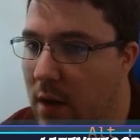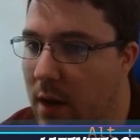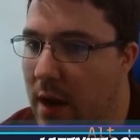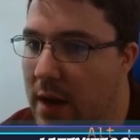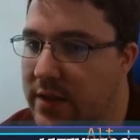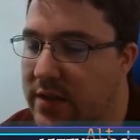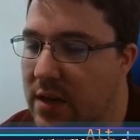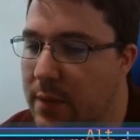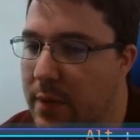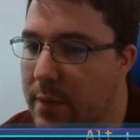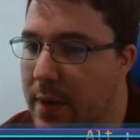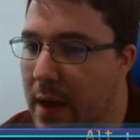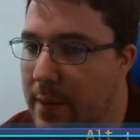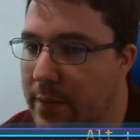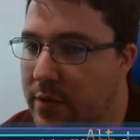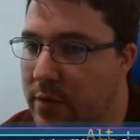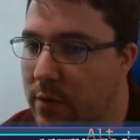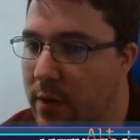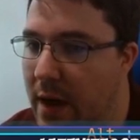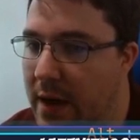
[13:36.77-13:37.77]
is going to be mapped
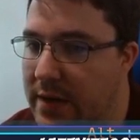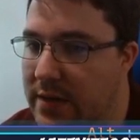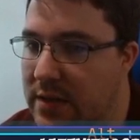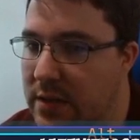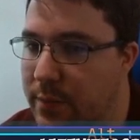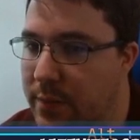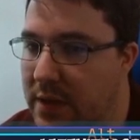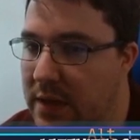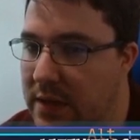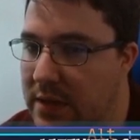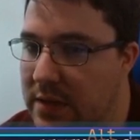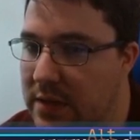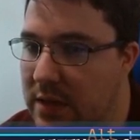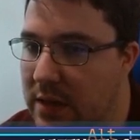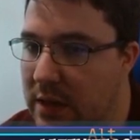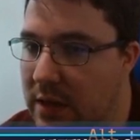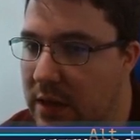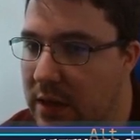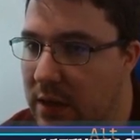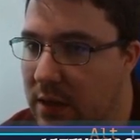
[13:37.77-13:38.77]
to
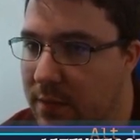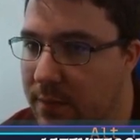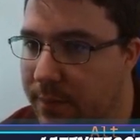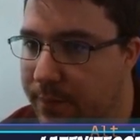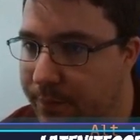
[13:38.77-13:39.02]
ICPC